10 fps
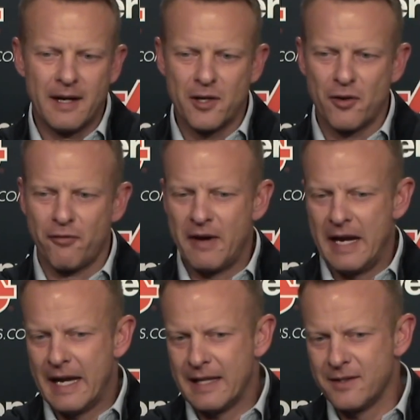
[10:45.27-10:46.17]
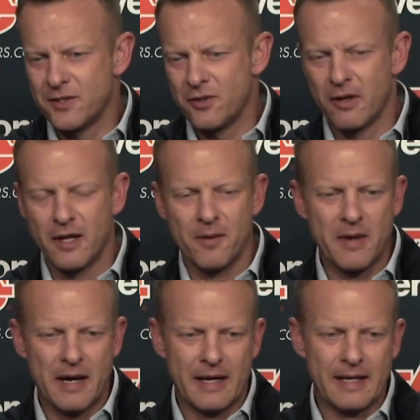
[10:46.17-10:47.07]
your fans, your
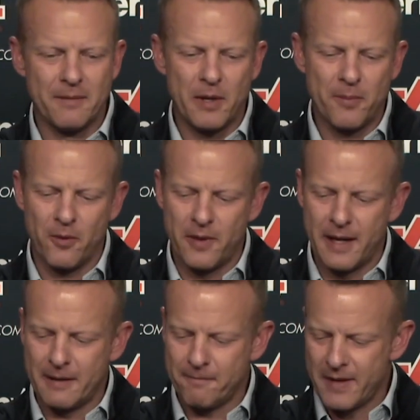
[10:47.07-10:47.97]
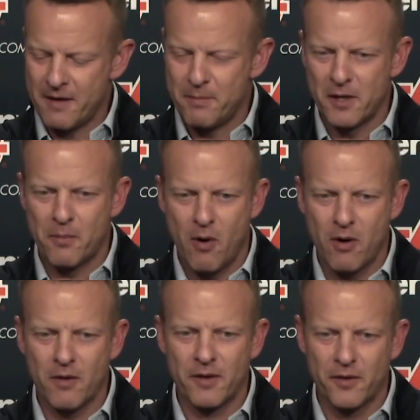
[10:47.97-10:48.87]
alumni, and people that have been a part of it,